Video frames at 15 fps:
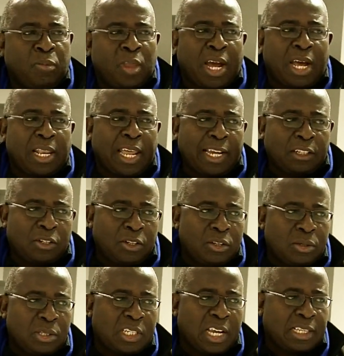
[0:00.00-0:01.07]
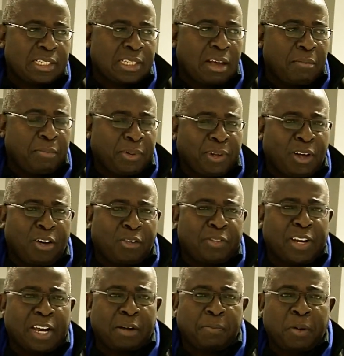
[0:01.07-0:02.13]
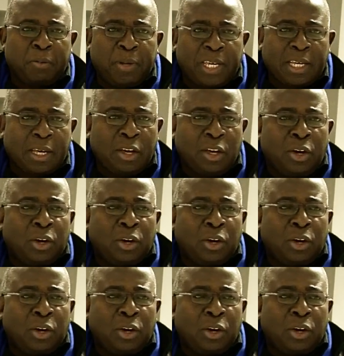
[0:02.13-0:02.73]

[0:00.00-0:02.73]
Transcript: I like to use the example of La République